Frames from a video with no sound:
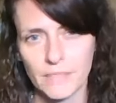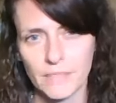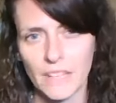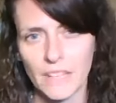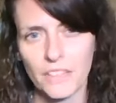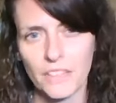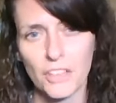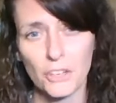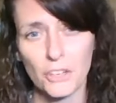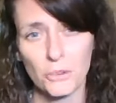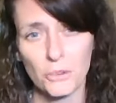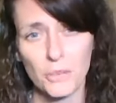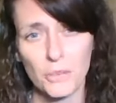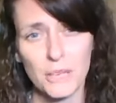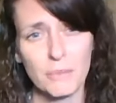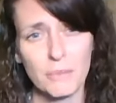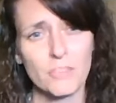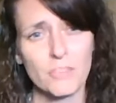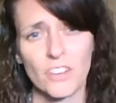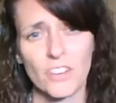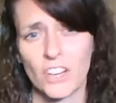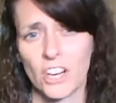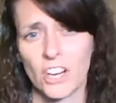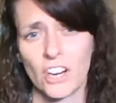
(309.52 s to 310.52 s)
The cream
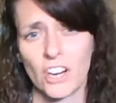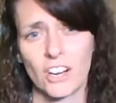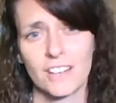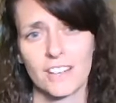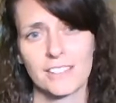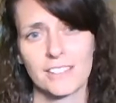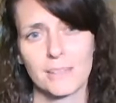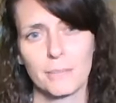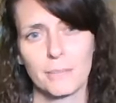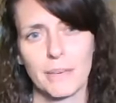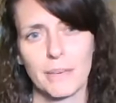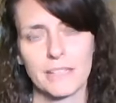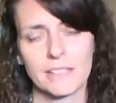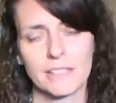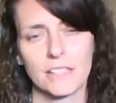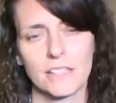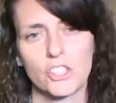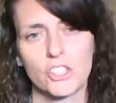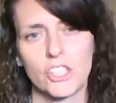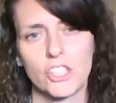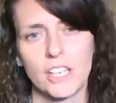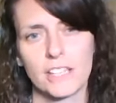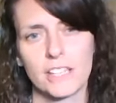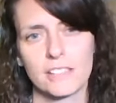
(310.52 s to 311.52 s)
for her is amazing.
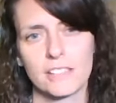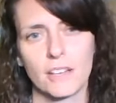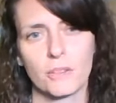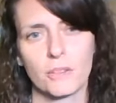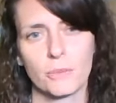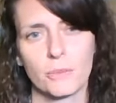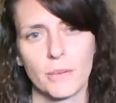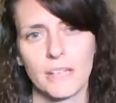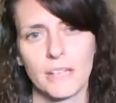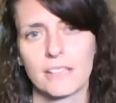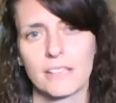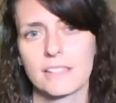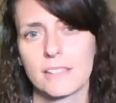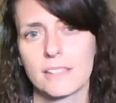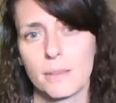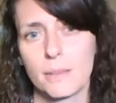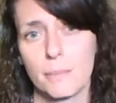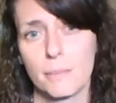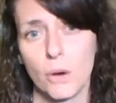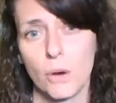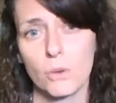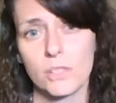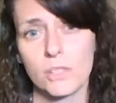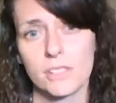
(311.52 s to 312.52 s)
She has arthritis the
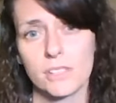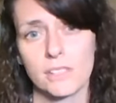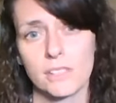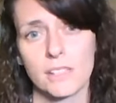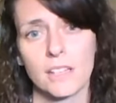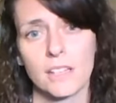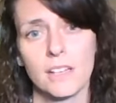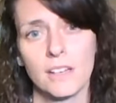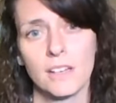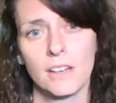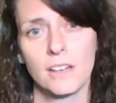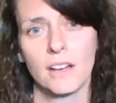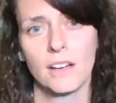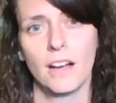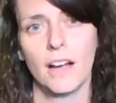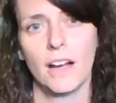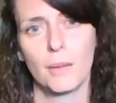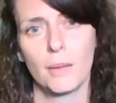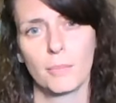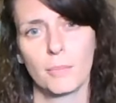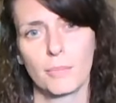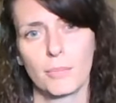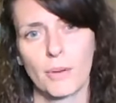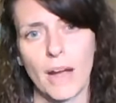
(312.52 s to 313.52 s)
most
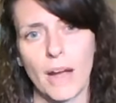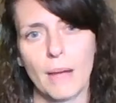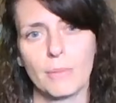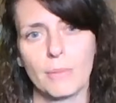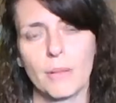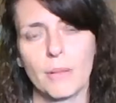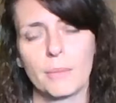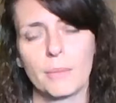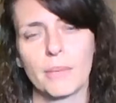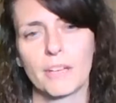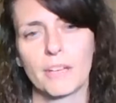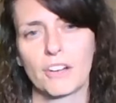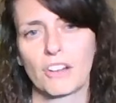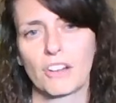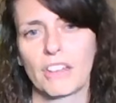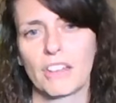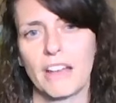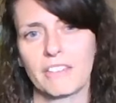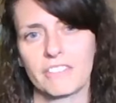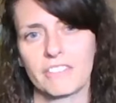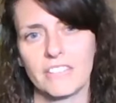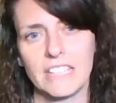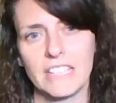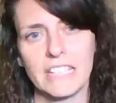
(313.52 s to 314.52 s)
problem in her
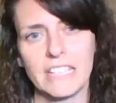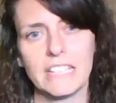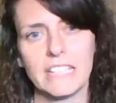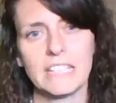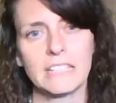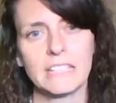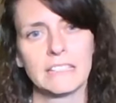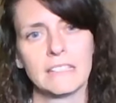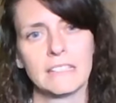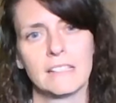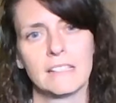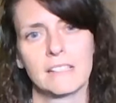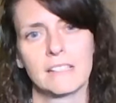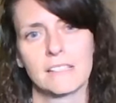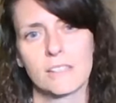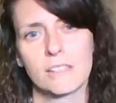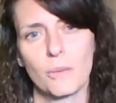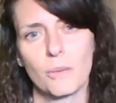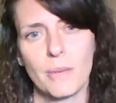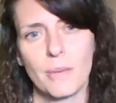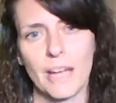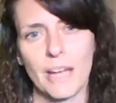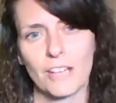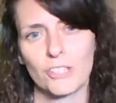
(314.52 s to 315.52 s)
left knee.
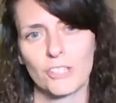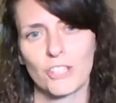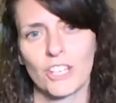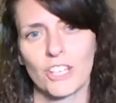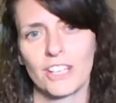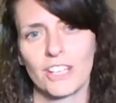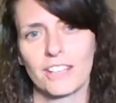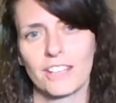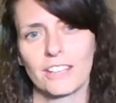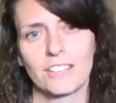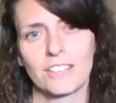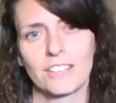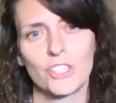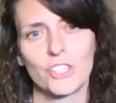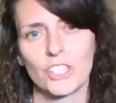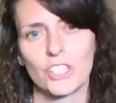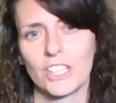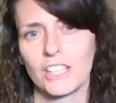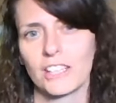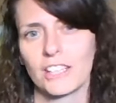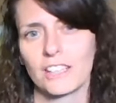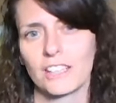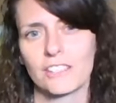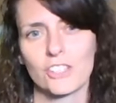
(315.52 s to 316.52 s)
So imagine
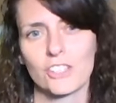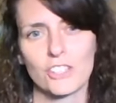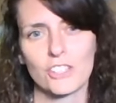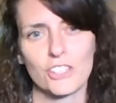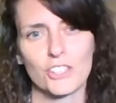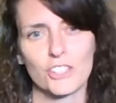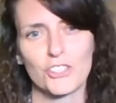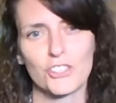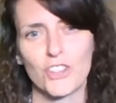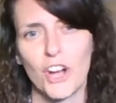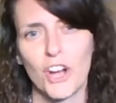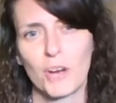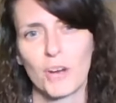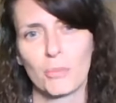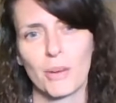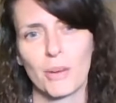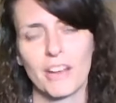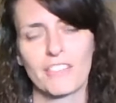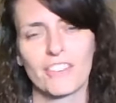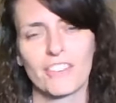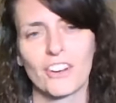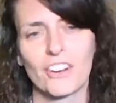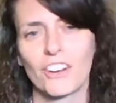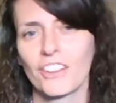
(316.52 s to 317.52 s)
she is just a strong,
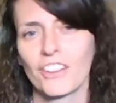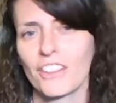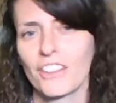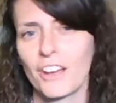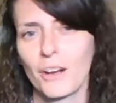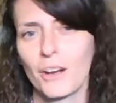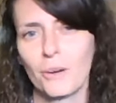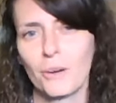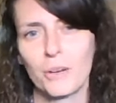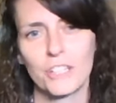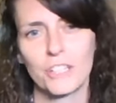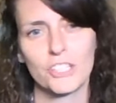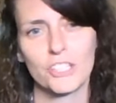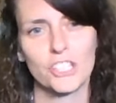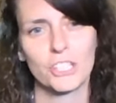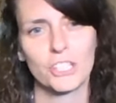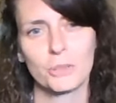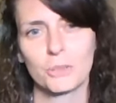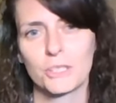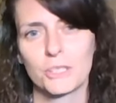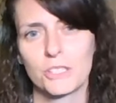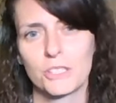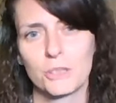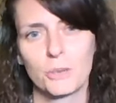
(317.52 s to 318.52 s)
brave girl though, and she
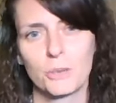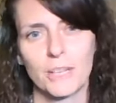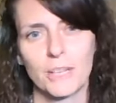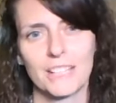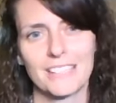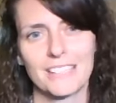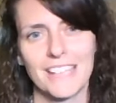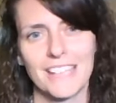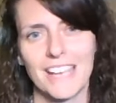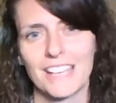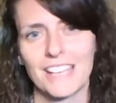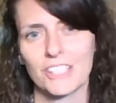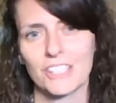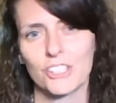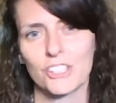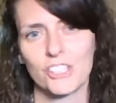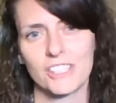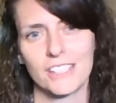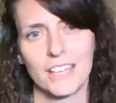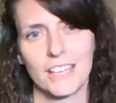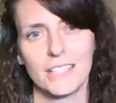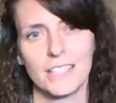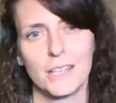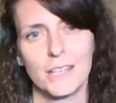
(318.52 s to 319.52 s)
will do what it takes. She
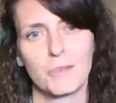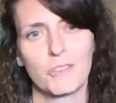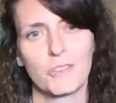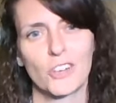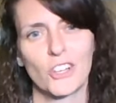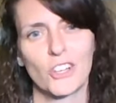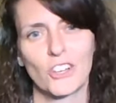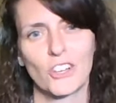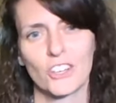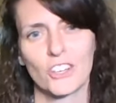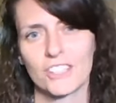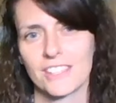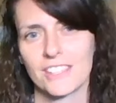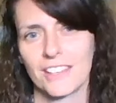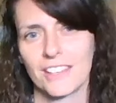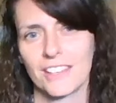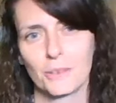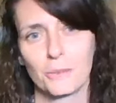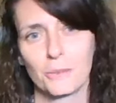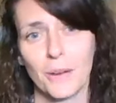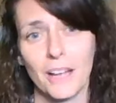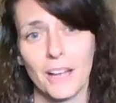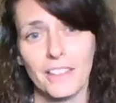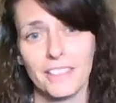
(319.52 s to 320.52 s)
signed up for Girls on the
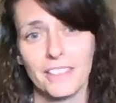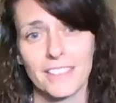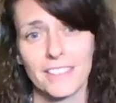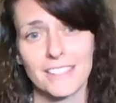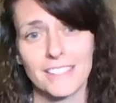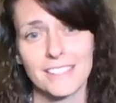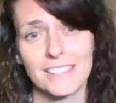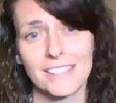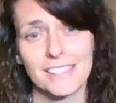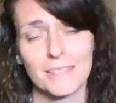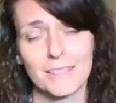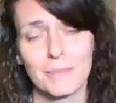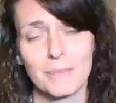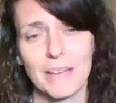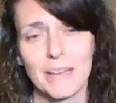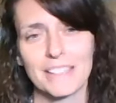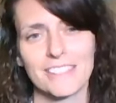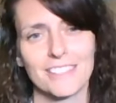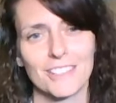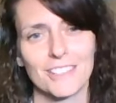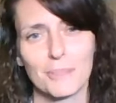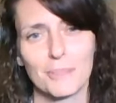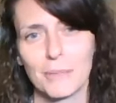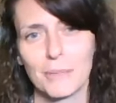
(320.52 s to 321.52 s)
Run this
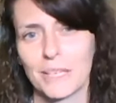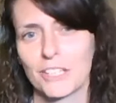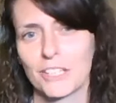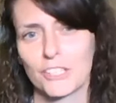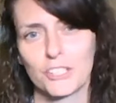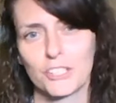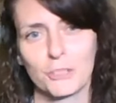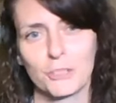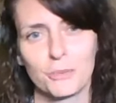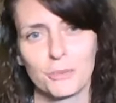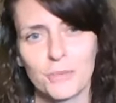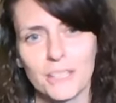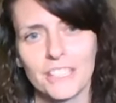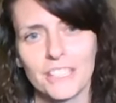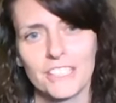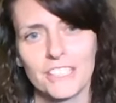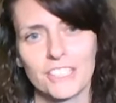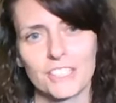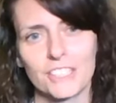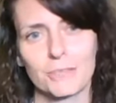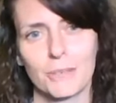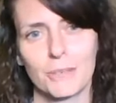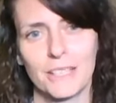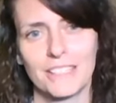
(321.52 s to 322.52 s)
semester because she really
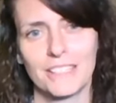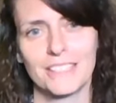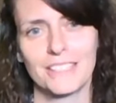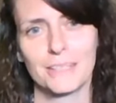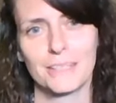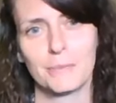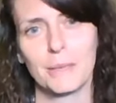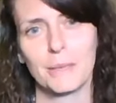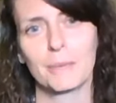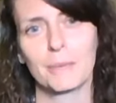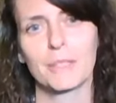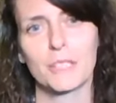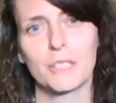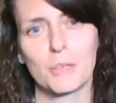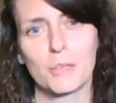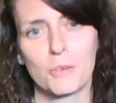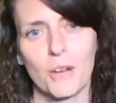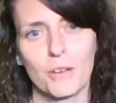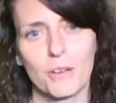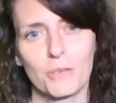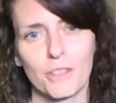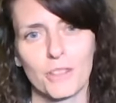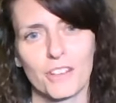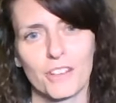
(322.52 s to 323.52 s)
just wanted to be able to
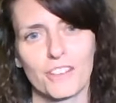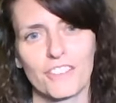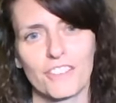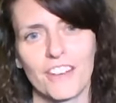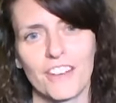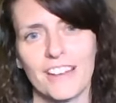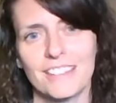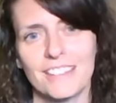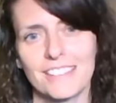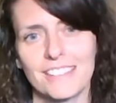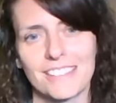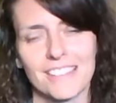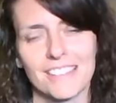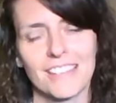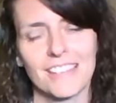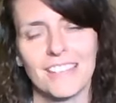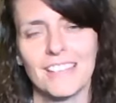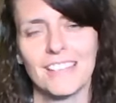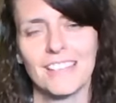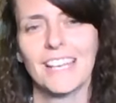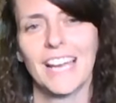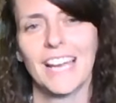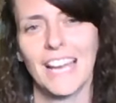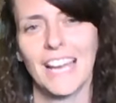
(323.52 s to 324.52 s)
run with her friends,
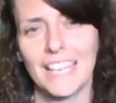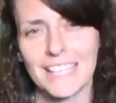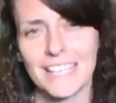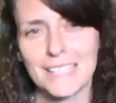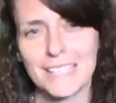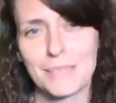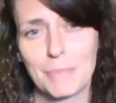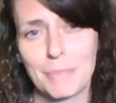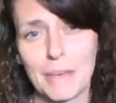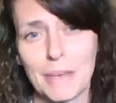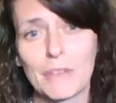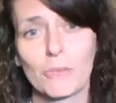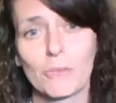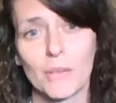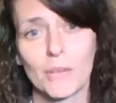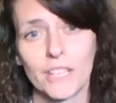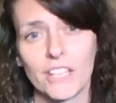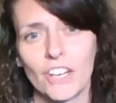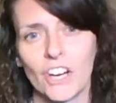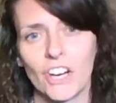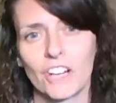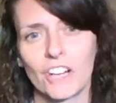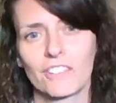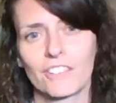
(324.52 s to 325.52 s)
and it's been
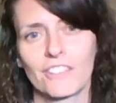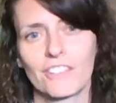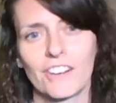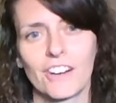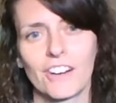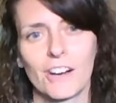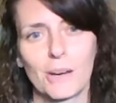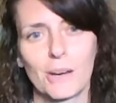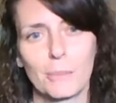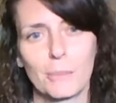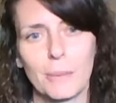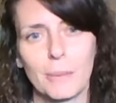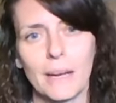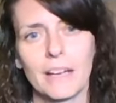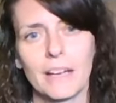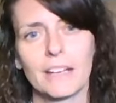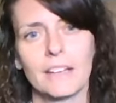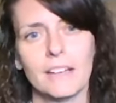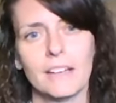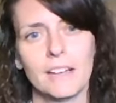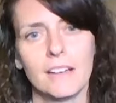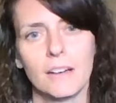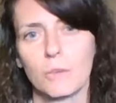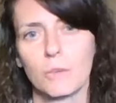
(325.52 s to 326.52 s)
really hard for her. But
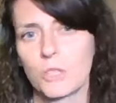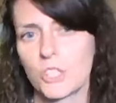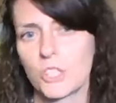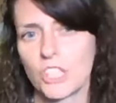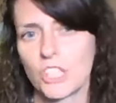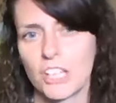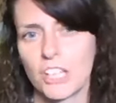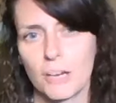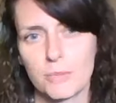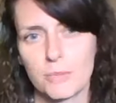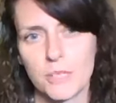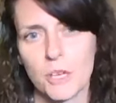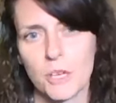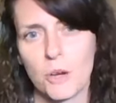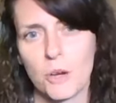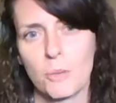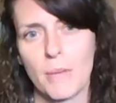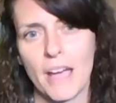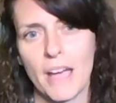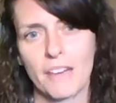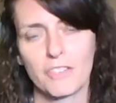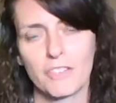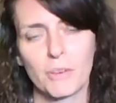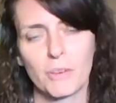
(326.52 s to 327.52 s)
when she comes home
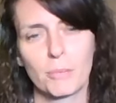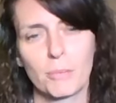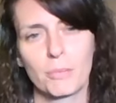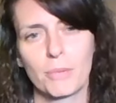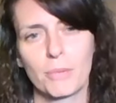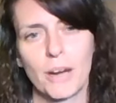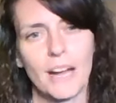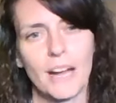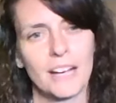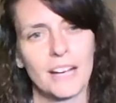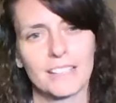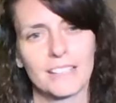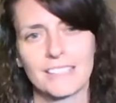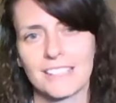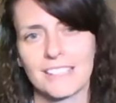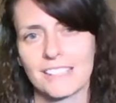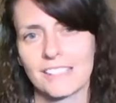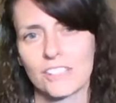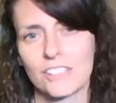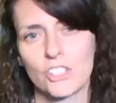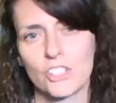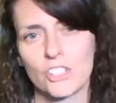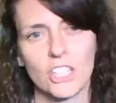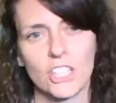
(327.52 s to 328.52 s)
after
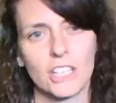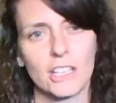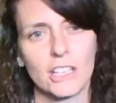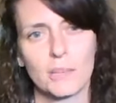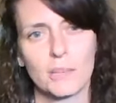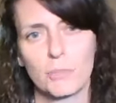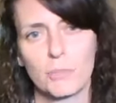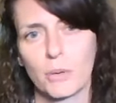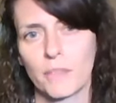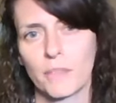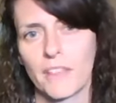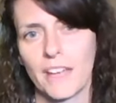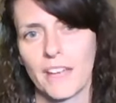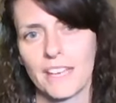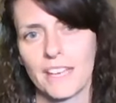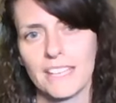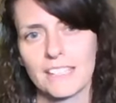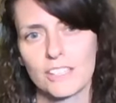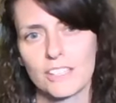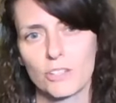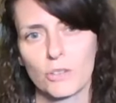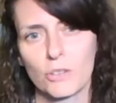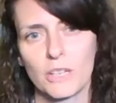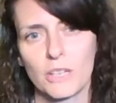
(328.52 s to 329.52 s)
practice, she can put that
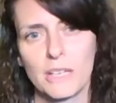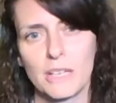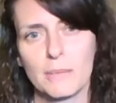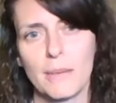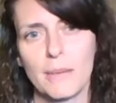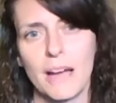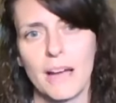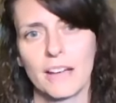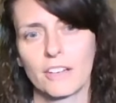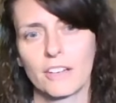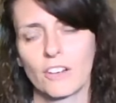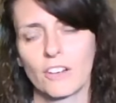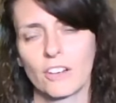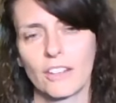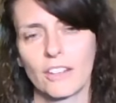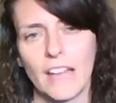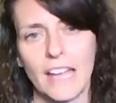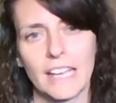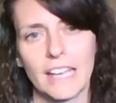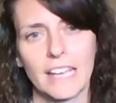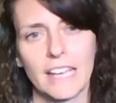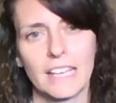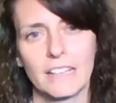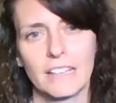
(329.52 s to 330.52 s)
ease cream on her
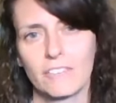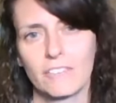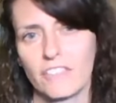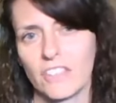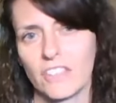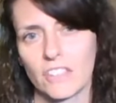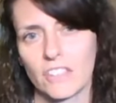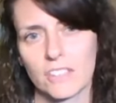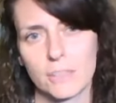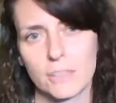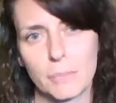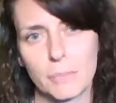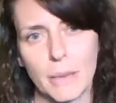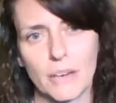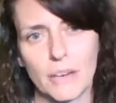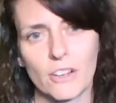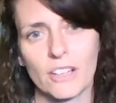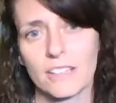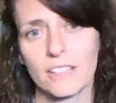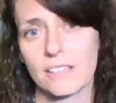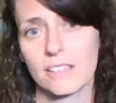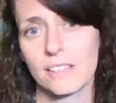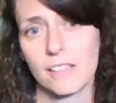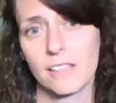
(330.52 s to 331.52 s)
leg and feels better
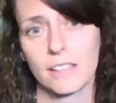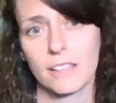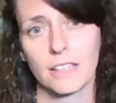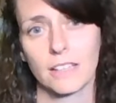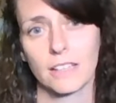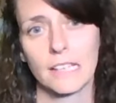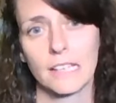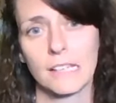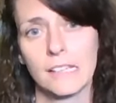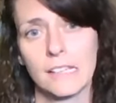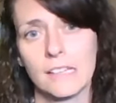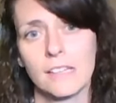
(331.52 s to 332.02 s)
instantly.